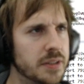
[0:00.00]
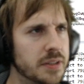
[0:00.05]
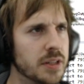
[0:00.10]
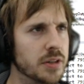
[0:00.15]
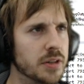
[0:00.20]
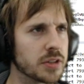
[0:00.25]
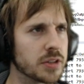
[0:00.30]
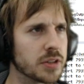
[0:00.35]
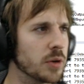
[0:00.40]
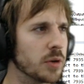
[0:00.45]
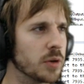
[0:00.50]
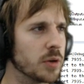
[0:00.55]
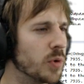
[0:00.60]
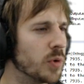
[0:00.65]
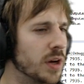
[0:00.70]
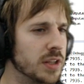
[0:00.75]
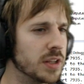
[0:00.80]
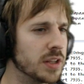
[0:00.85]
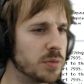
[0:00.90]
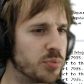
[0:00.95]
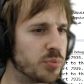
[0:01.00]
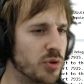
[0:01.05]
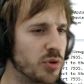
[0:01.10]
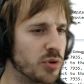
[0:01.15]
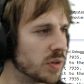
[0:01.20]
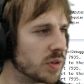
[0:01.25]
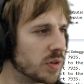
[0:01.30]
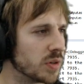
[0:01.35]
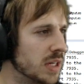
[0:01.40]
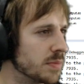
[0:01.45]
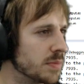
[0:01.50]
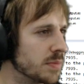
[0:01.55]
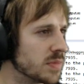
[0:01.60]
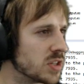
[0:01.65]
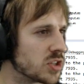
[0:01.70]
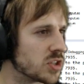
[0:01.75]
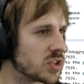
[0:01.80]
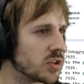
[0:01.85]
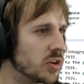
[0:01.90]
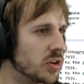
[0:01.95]
Okay, when the program
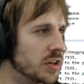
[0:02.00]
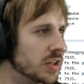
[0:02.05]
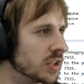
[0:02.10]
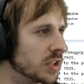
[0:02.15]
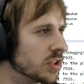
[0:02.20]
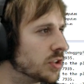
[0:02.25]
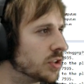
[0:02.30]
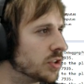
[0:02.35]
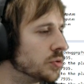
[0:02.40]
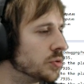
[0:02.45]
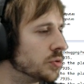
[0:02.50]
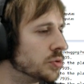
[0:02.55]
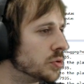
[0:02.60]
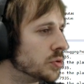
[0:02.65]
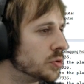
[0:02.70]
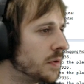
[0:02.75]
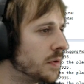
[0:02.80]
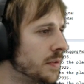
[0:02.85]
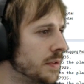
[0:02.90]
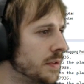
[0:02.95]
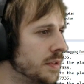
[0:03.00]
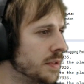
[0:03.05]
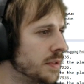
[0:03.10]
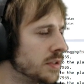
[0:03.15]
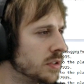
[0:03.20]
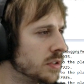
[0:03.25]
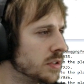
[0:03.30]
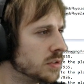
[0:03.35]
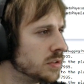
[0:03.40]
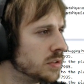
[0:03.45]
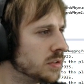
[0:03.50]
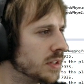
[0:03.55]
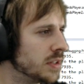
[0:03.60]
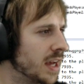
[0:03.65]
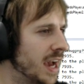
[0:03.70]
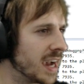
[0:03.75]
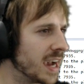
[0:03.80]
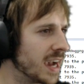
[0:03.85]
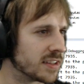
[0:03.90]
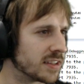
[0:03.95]
is starting to
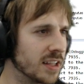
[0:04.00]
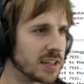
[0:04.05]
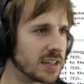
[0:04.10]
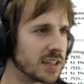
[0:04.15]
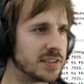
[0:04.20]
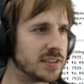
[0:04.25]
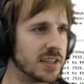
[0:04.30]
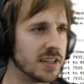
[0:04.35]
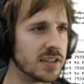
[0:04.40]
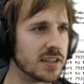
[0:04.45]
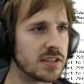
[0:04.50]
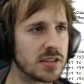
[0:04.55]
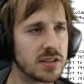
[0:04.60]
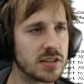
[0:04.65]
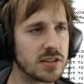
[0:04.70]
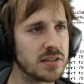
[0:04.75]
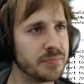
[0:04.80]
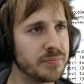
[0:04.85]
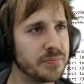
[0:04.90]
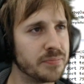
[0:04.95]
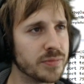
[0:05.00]
act like this,